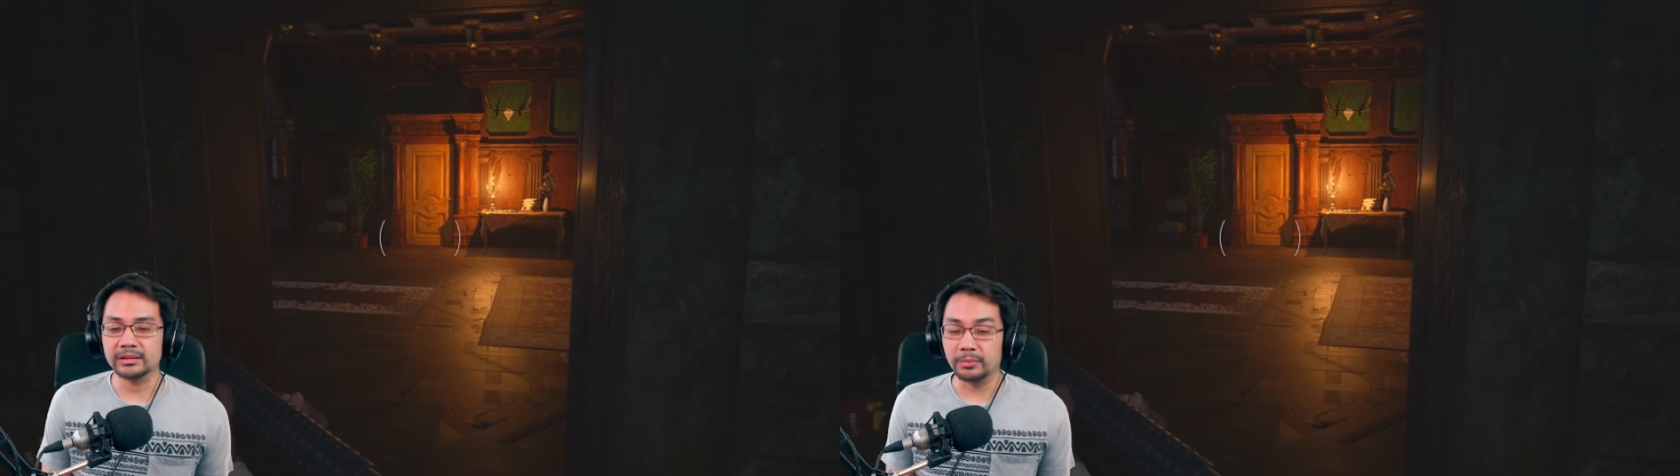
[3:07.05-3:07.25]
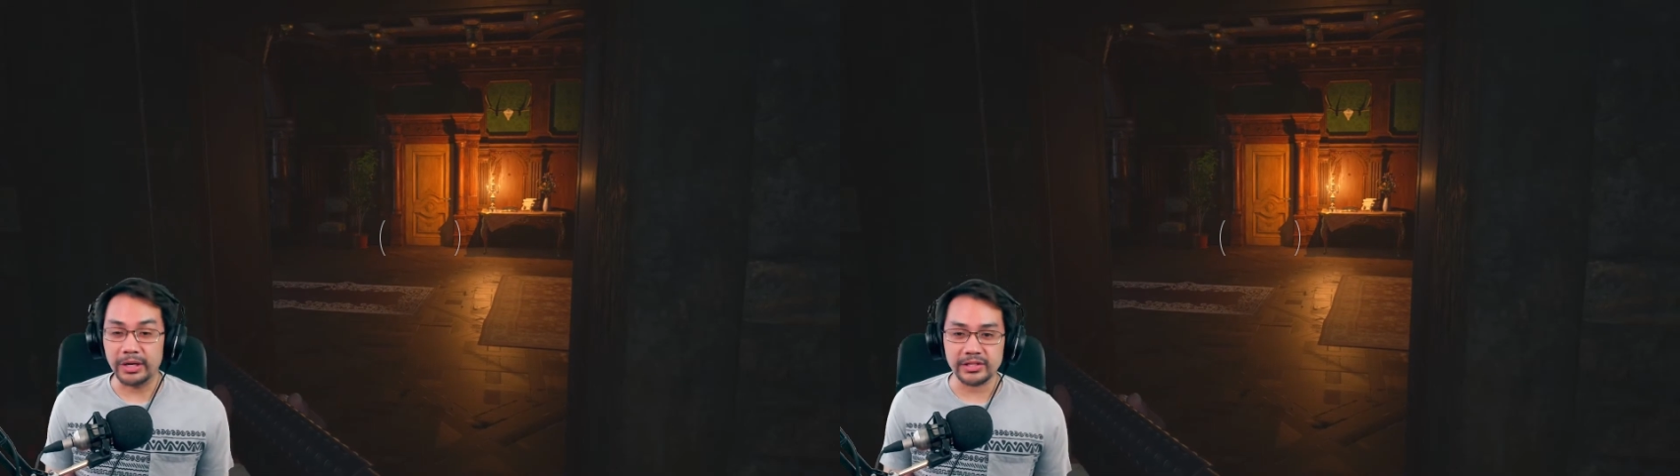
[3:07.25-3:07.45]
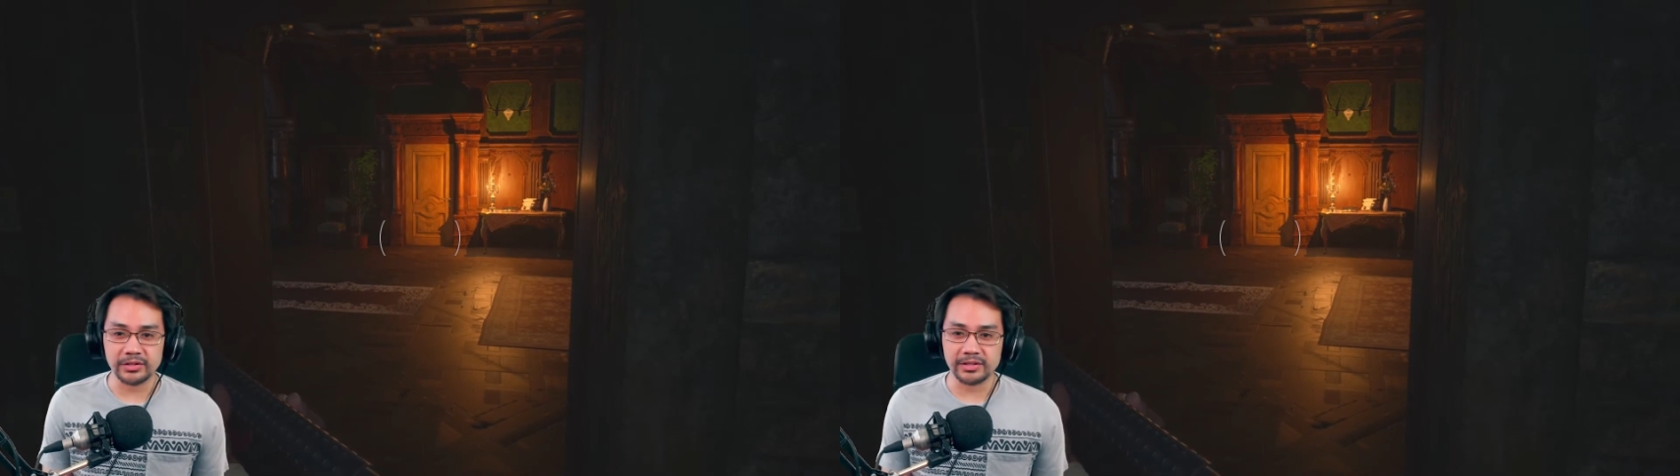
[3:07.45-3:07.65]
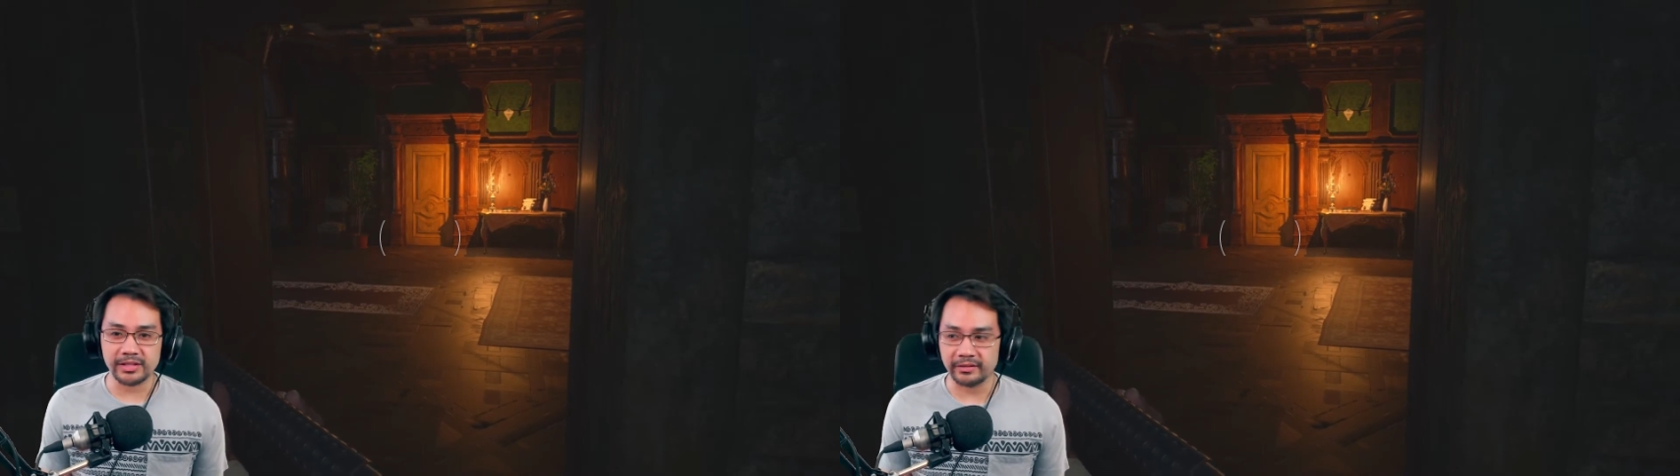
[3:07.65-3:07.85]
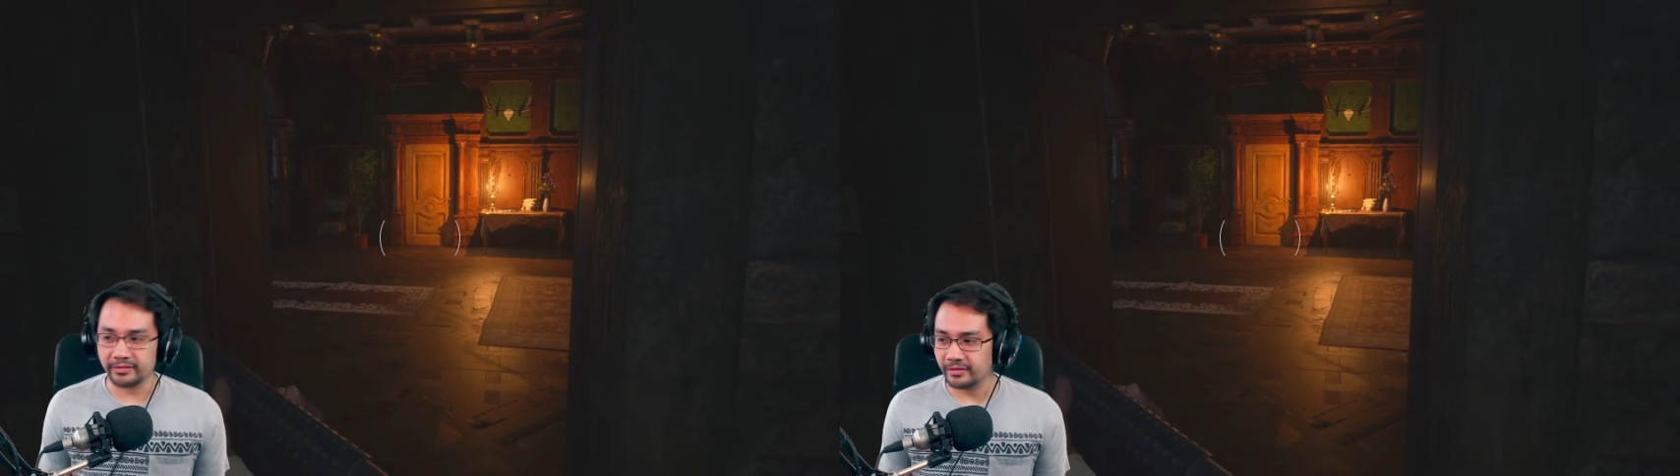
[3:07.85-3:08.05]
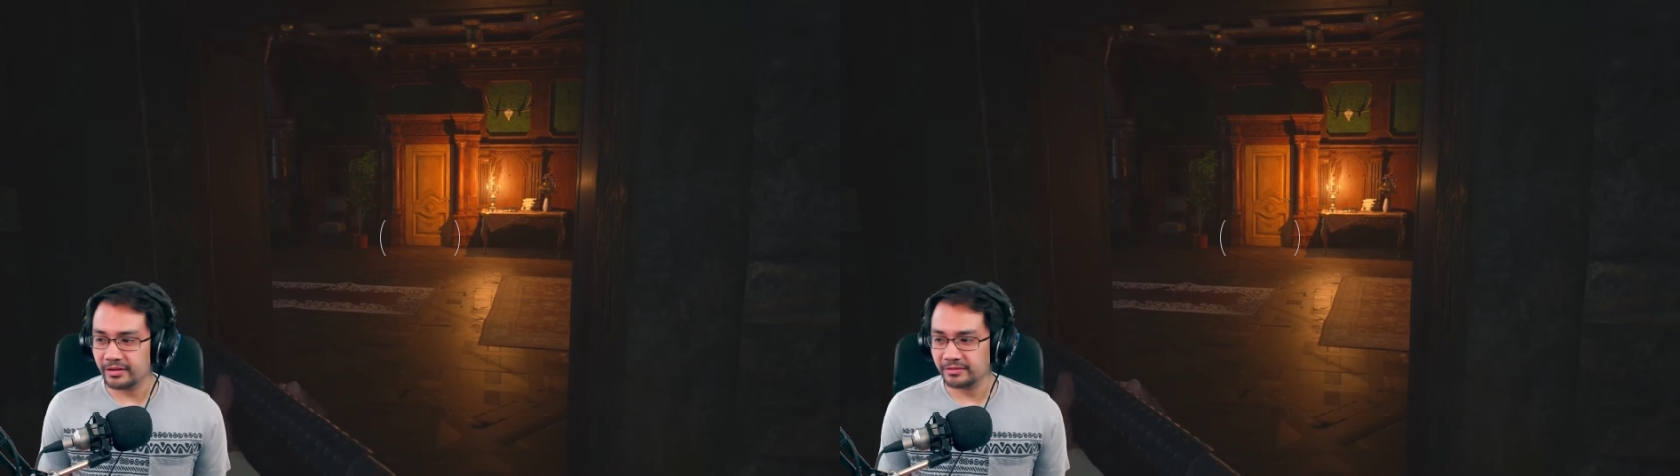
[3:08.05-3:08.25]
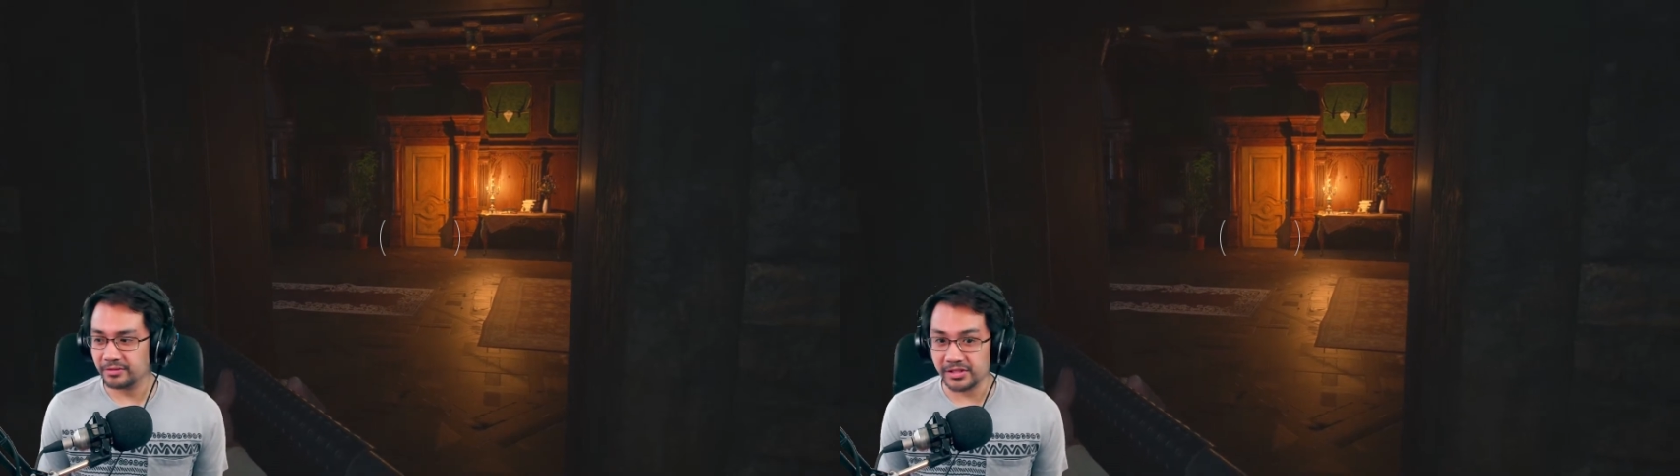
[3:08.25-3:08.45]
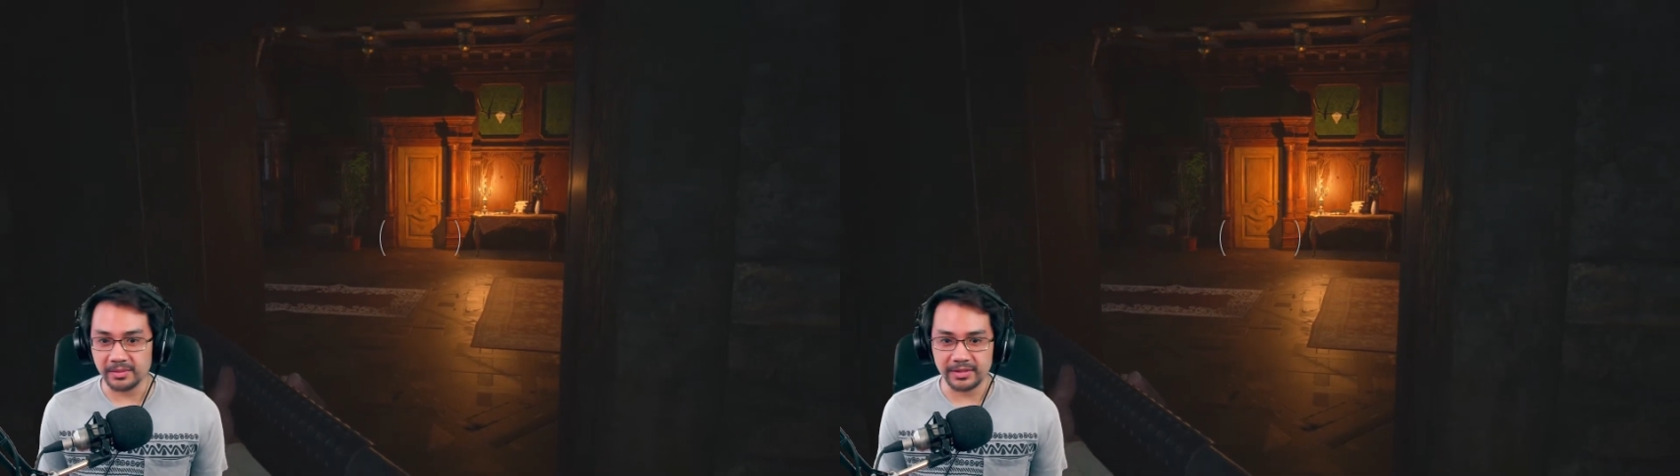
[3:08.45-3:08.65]
Brace yourself
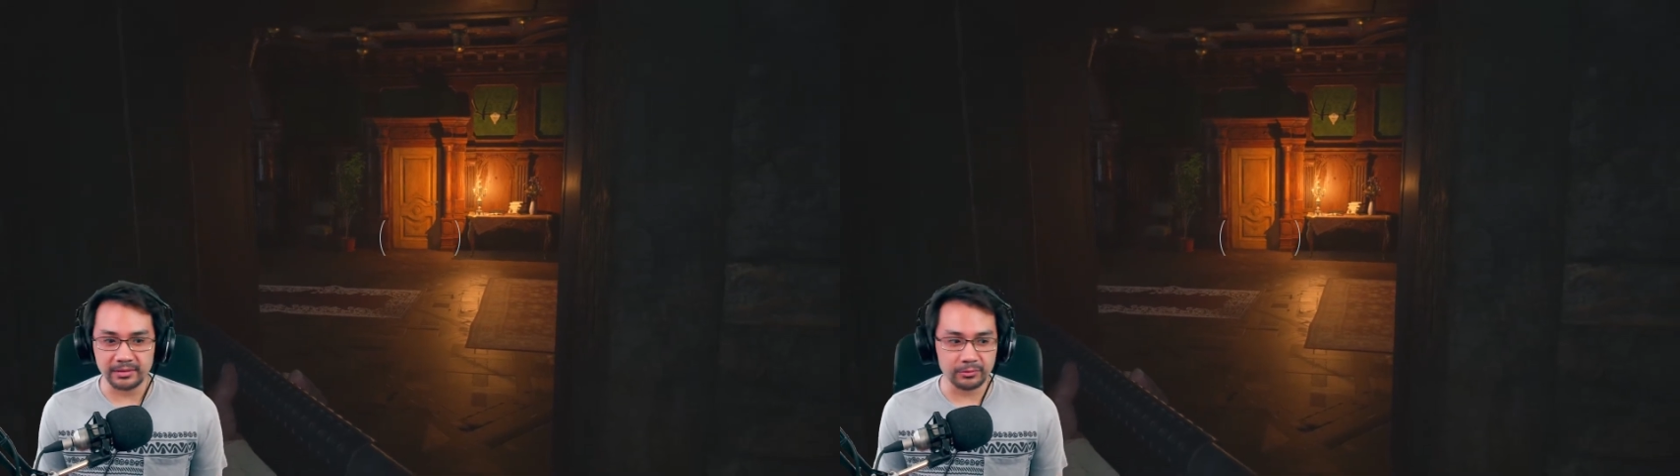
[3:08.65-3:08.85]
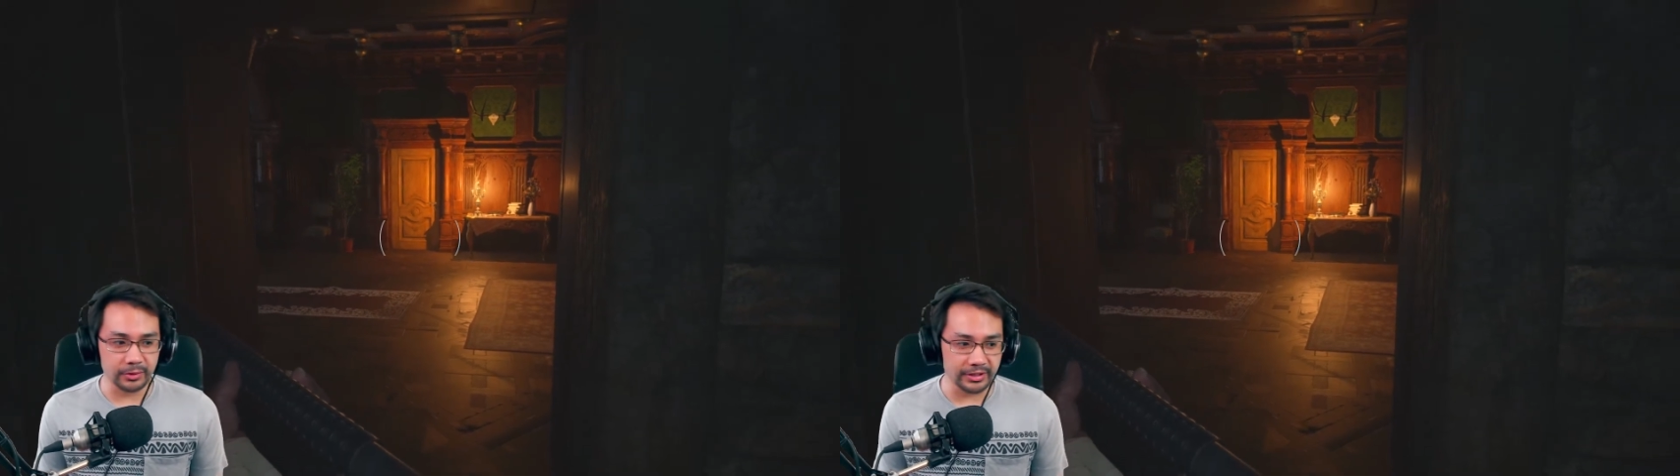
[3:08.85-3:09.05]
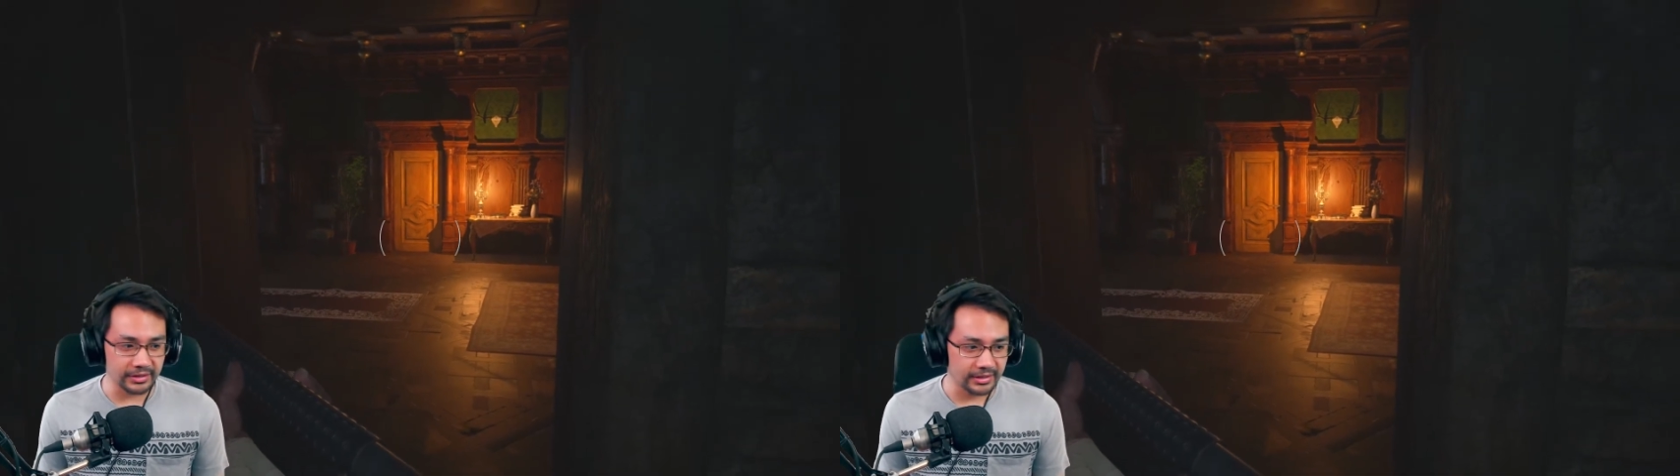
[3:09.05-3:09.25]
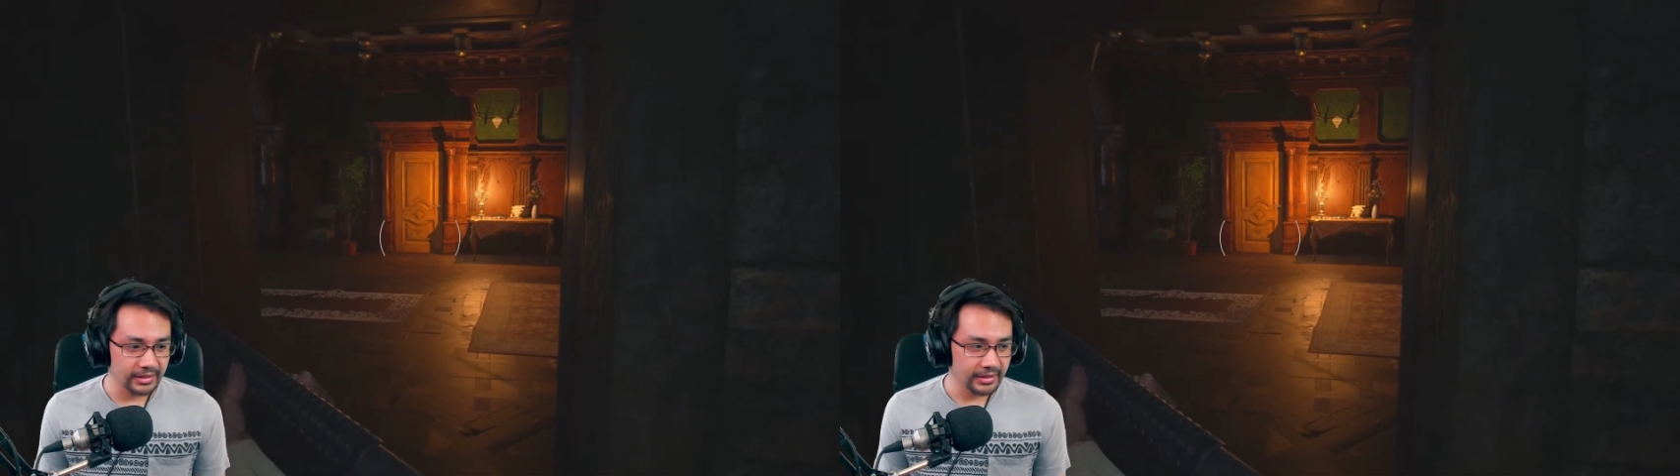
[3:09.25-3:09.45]
or something weird.